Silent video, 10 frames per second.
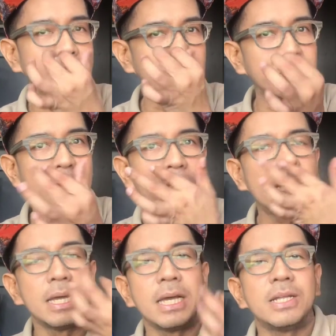So,
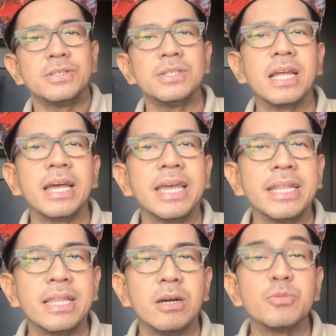
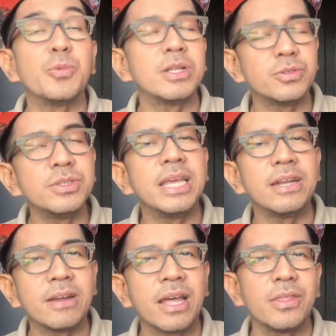today,
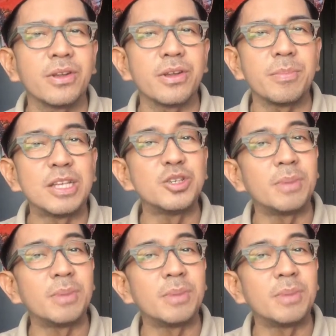medyo